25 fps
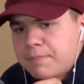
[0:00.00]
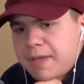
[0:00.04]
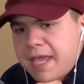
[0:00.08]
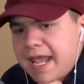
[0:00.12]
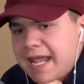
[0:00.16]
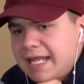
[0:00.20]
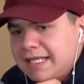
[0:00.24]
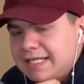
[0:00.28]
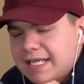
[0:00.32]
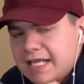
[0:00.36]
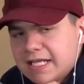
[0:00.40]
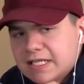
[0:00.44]

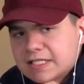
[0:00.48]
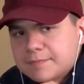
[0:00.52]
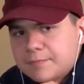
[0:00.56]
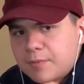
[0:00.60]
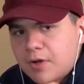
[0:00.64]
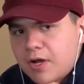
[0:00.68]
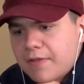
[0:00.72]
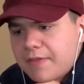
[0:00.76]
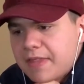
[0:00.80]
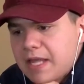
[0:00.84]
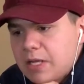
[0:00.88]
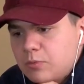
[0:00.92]
pancake
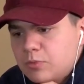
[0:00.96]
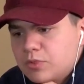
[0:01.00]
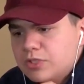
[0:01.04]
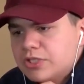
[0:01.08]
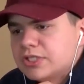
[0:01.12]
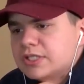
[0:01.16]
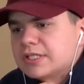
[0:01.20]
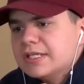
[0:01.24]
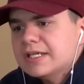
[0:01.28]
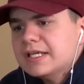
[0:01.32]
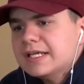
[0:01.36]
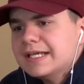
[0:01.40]
spot that
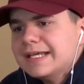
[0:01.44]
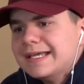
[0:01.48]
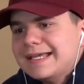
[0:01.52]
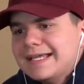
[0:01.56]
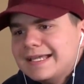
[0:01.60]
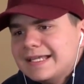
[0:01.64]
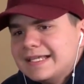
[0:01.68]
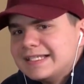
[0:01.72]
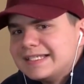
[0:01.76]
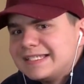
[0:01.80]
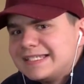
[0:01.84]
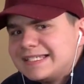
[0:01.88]
was
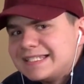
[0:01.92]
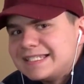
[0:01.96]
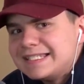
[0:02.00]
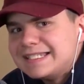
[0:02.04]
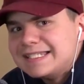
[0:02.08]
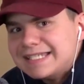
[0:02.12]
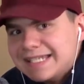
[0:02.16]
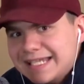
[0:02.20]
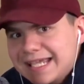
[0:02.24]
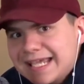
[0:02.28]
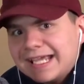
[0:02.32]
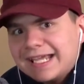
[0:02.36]

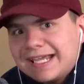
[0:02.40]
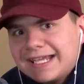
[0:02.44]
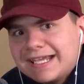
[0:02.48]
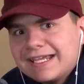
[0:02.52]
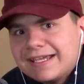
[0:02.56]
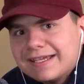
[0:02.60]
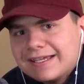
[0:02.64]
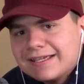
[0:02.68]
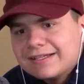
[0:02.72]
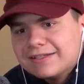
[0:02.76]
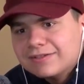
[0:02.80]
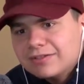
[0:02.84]

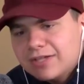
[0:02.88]
sick.